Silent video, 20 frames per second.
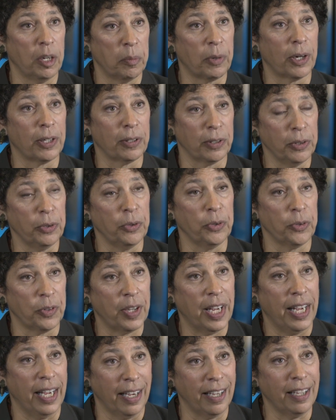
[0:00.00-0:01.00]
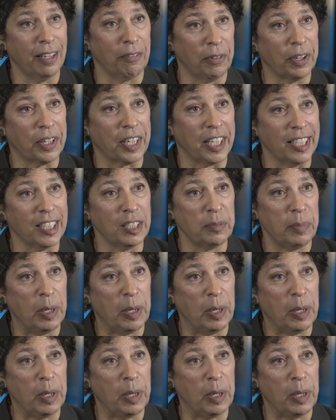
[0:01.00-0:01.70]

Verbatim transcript: on Martin Luther King and right. various